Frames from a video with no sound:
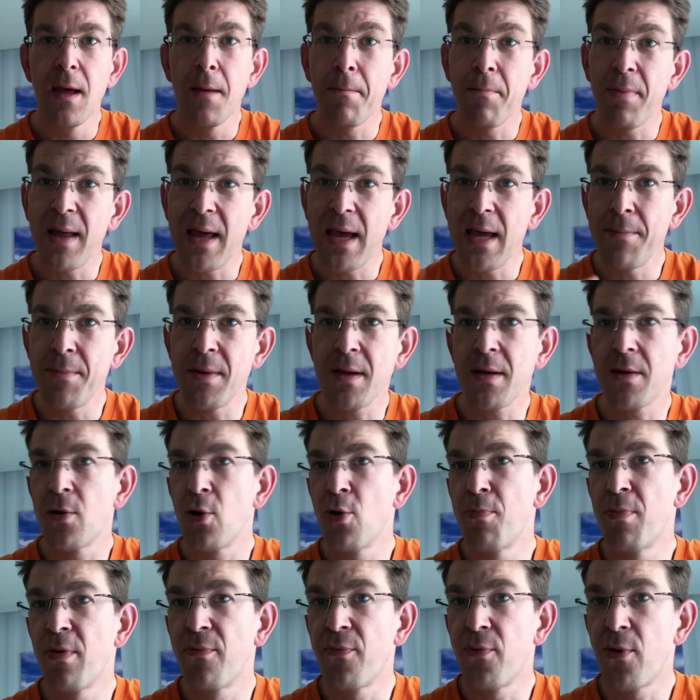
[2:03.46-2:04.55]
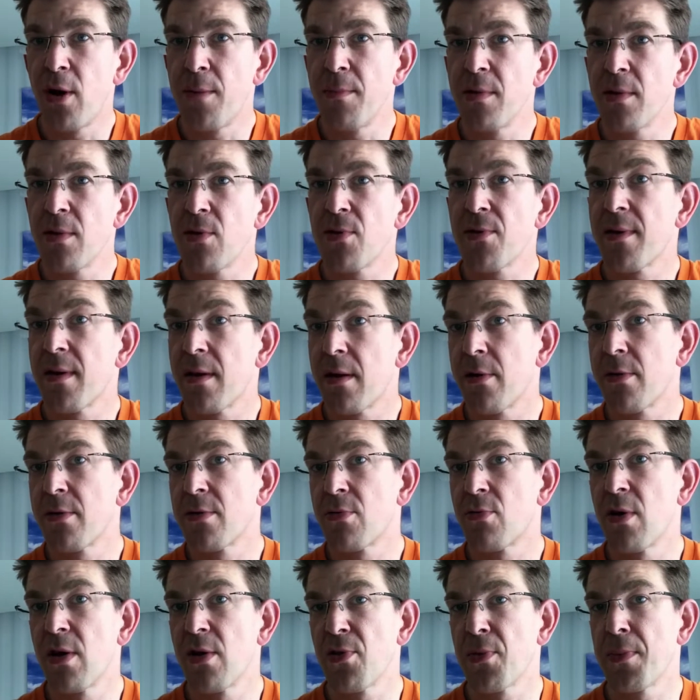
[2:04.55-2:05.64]
Blaming and low performance
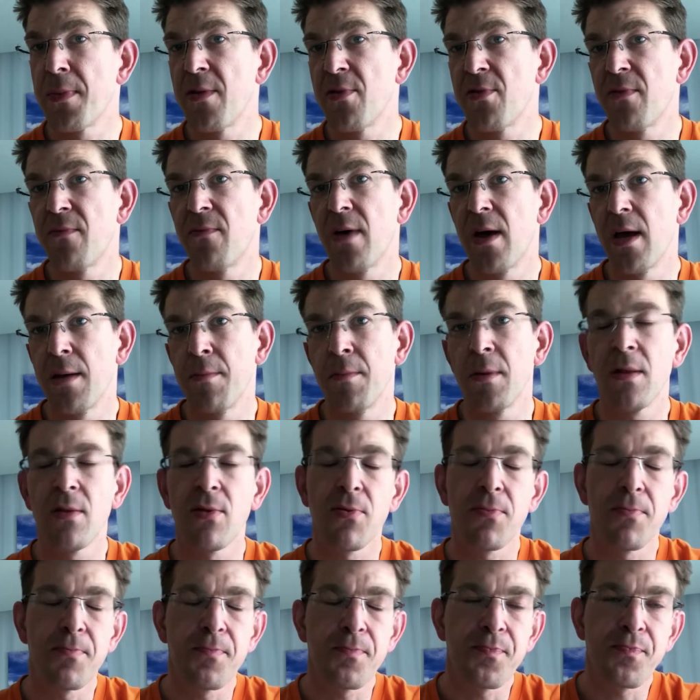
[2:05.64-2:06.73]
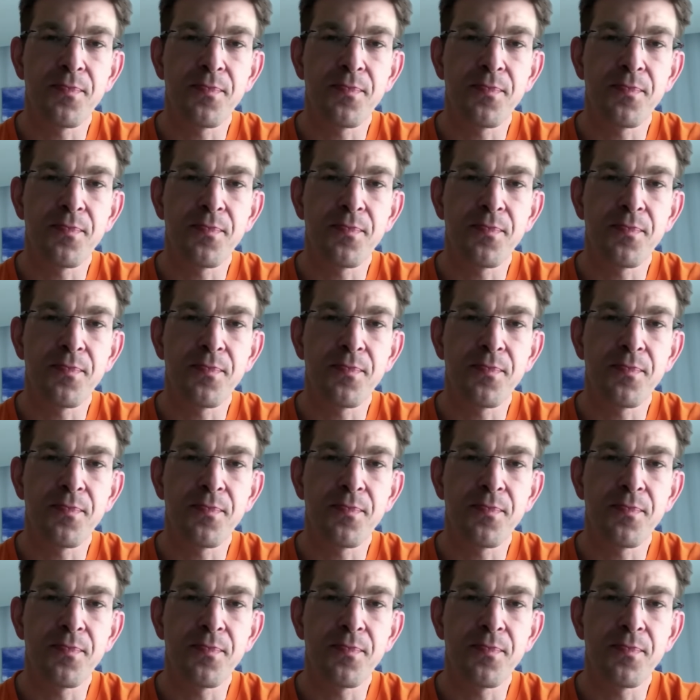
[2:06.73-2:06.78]
characterize these environments.